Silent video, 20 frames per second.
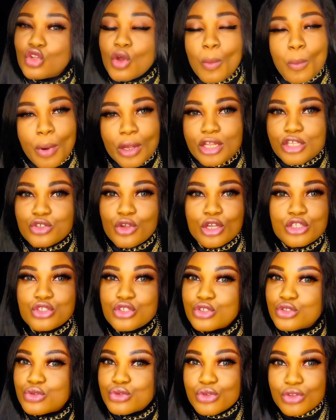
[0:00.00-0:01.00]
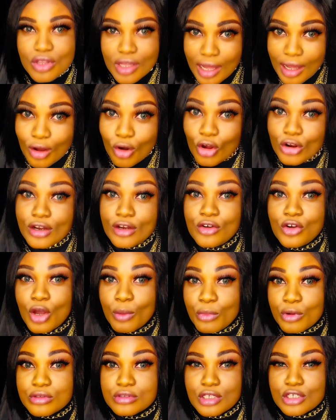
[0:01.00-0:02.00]
Nobody's going to do that on a
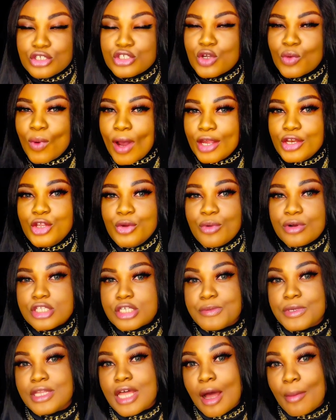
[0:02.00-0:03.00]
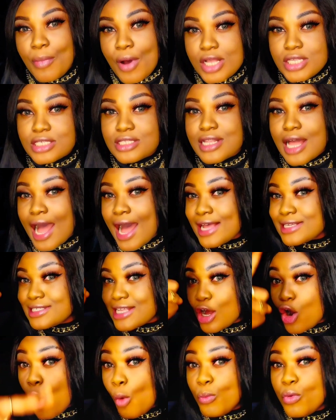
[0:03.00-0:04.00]
normal day. So why do you want to be that person that
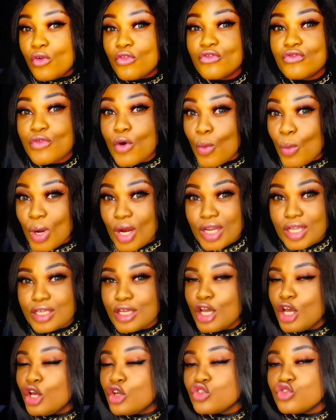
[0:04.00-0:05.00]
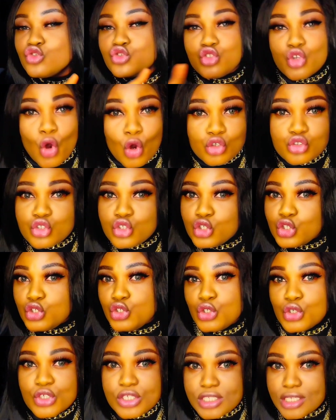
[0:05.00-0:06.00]
has that open for work? Don't
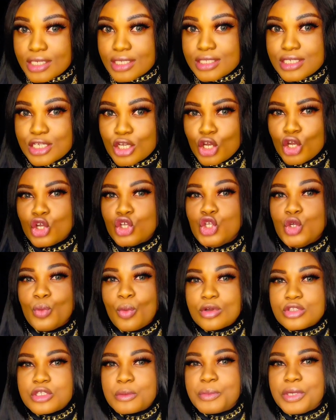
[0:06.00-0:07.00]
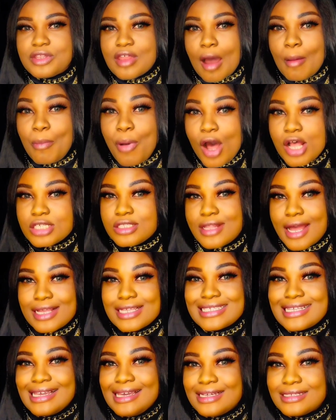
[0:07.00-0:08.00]
use it. You want to be that person
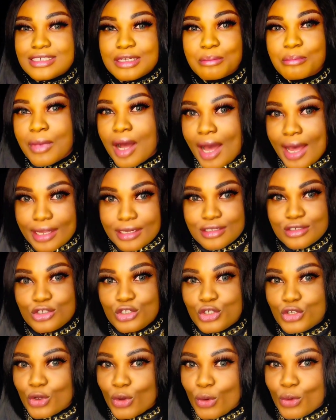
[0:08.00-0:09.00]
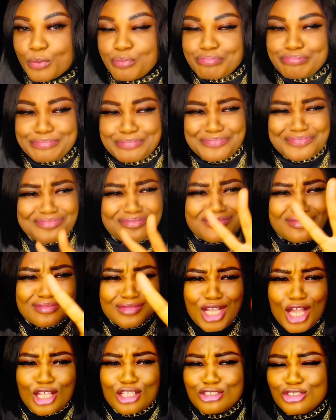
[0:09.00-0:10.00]
that is in demand,
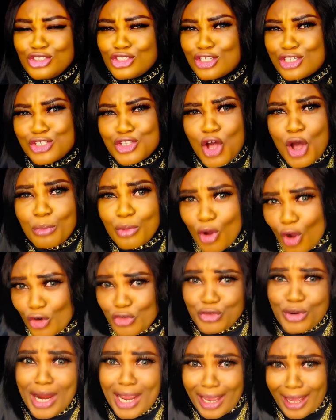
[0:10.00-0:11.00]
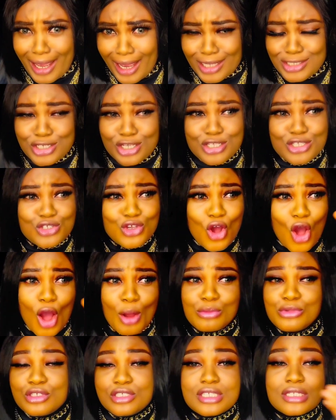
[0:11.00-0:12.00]
Just come correct. Just
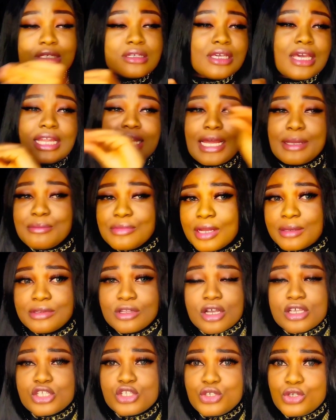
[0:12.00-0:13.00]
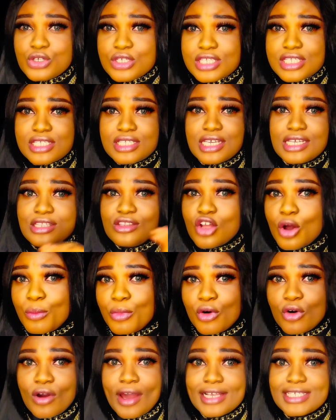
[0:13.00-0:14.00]
come. Okay, let's just use the
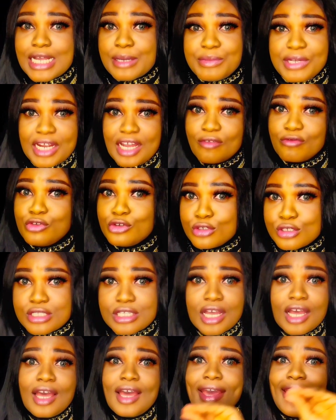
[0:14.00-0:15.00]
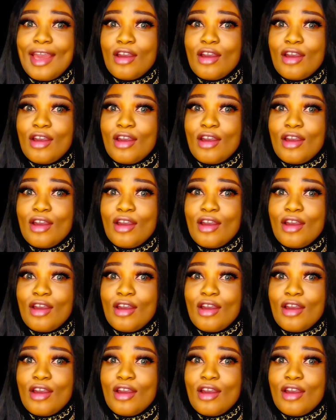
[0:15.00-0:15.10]
normal example that I've used.